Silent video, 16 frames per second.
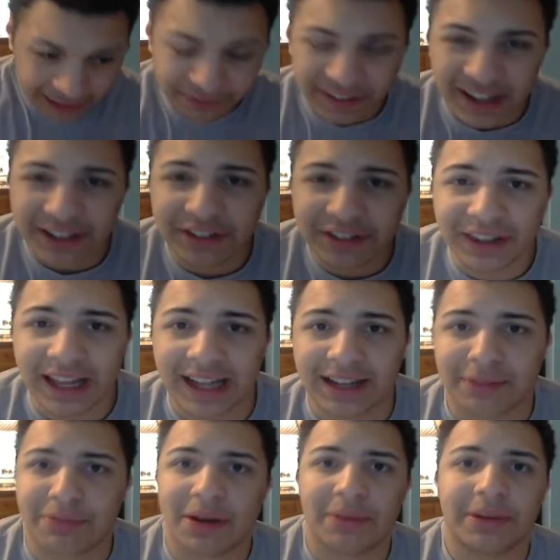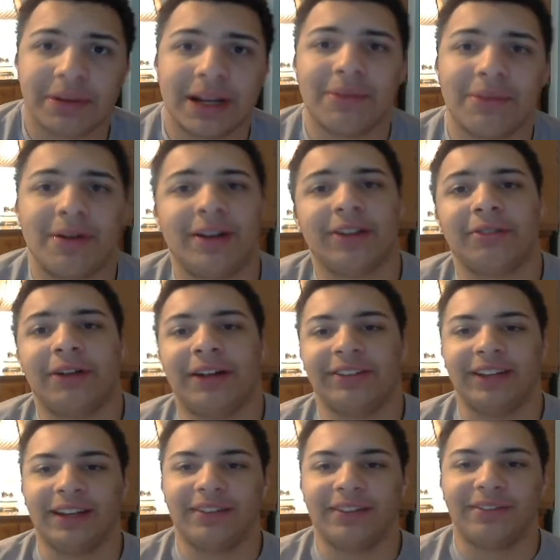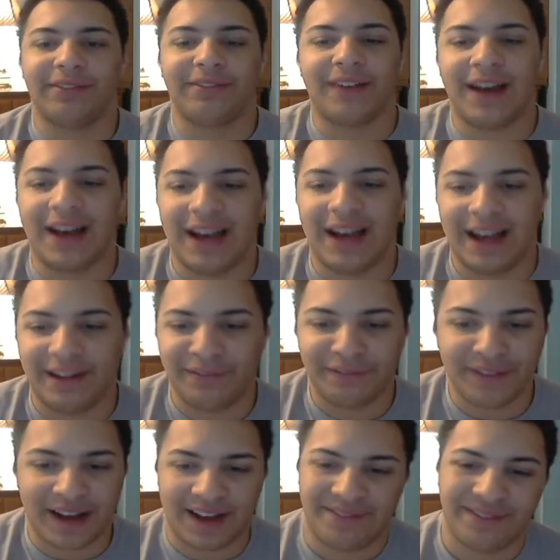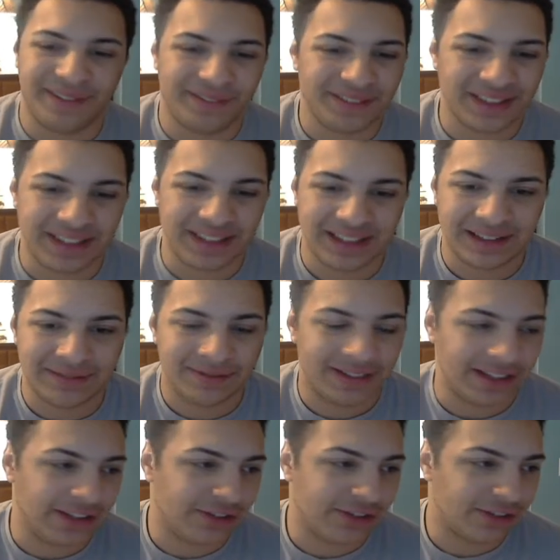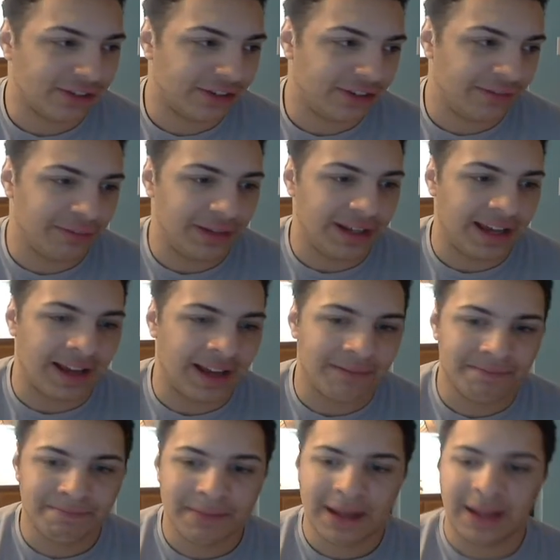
I do that, I'll probably come on around 5:15 Eastern PM.